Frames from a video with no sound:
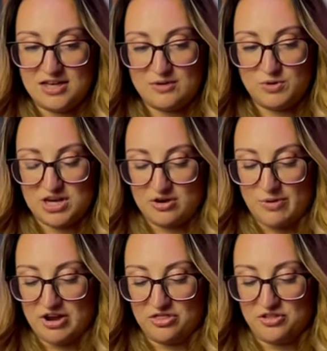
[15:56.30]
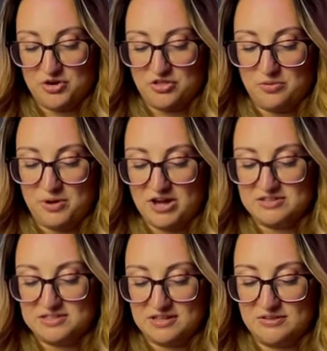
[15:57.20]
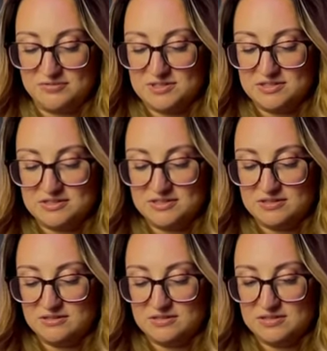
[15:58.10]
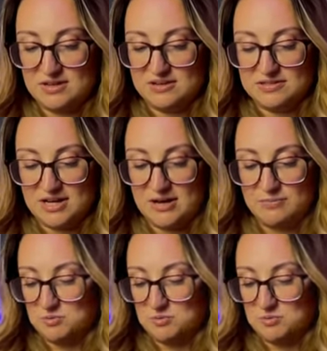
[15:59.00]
We got about a third of the box left. Still a ton of time to